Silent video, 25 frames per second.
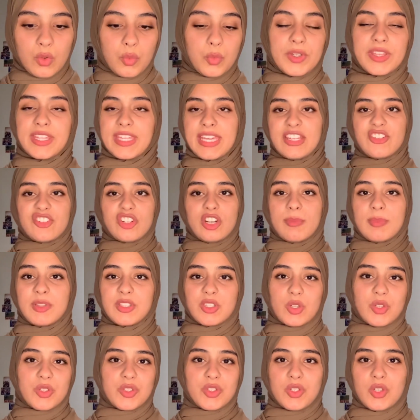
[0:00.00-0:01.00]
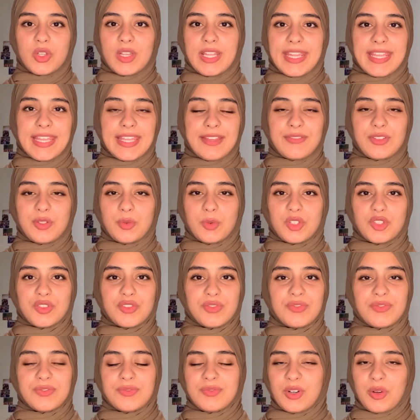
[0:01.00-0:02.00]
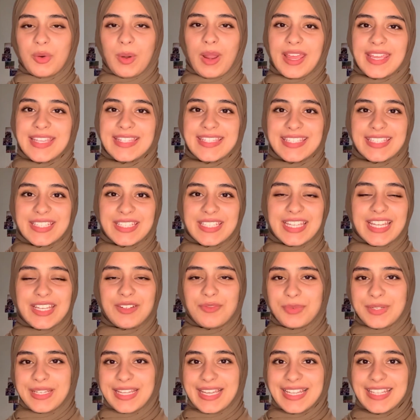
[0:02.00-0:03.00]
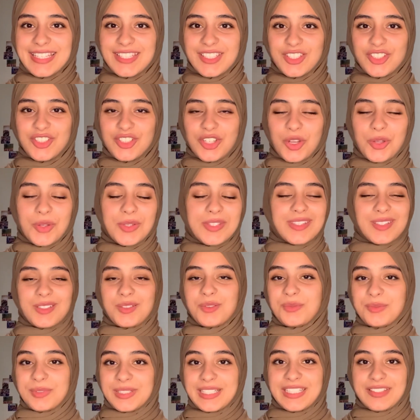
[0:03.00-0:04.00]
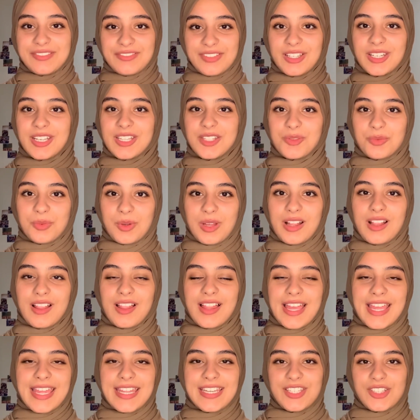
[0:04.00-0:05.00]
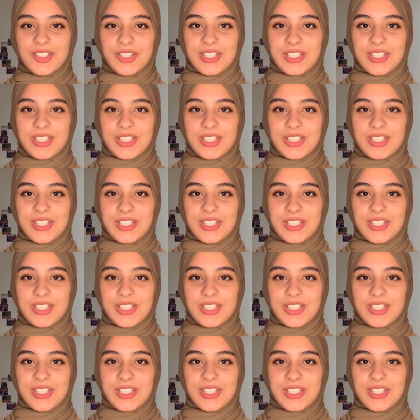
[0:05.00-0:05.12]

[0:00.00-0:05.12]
With K-dramas also, like if you watch variety and reality shows, they're really fun as well and you